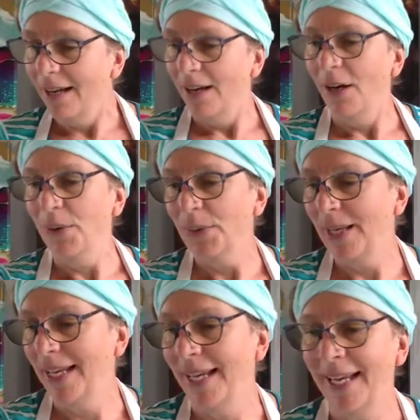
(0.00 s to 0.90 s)

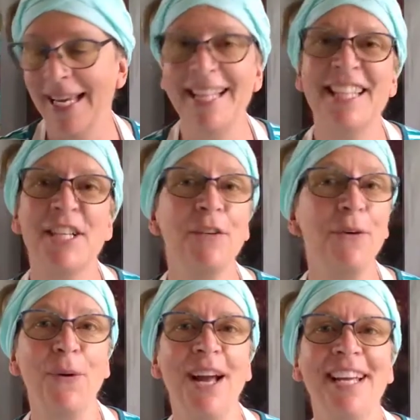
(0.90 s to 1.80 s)
Okay, and such a
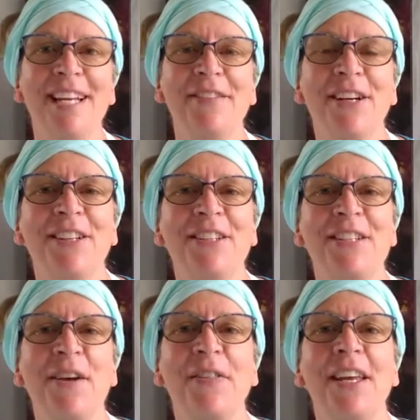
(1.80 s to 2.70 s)
variety of colors
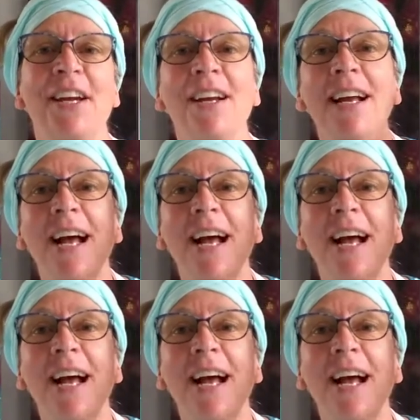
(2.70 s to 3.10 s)
out there.